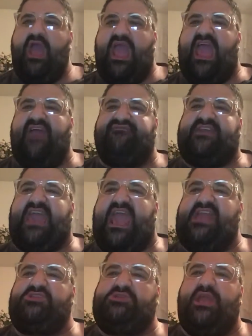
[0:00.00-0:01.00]

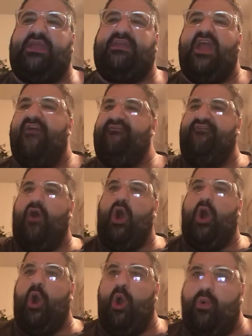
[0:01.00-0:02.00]

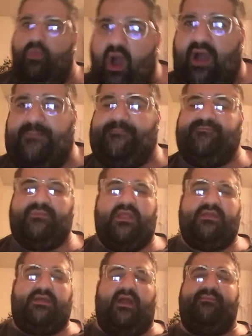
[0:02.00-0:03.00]
FKG401,
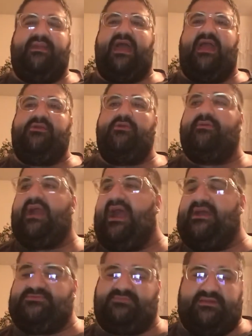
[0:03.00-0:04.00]
coming at you
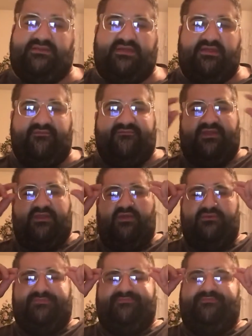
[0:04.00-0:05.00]
guys with another
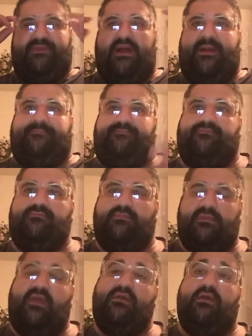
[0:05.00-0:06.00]
video. But
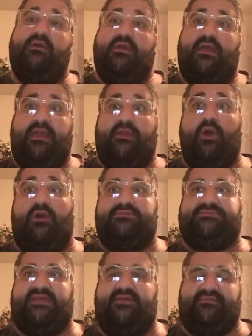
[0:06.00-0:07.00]
in all
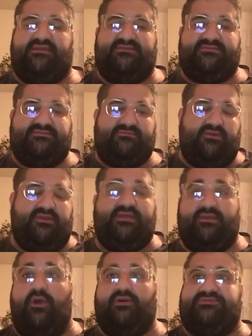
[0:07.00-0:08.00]
seriousness,
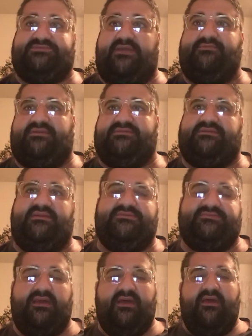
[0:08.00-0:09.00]
in all
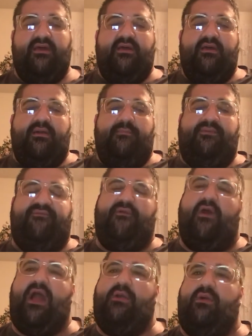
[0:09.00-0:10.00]
seriousness,
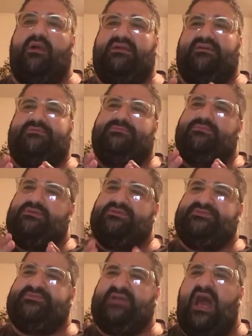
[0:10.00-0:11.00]
before I want to
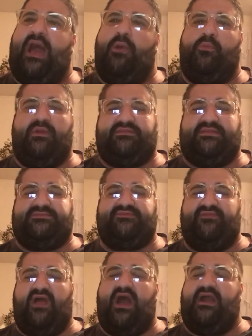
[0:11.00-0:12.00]
start with this
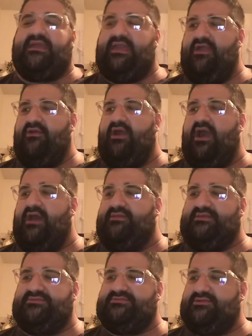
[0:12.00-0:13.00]
vlog here on
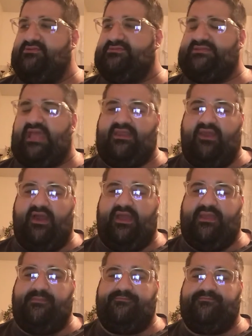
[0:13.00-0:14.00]
this Thursday
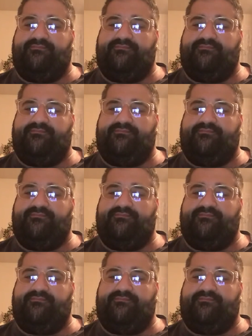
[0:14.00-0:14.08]
night,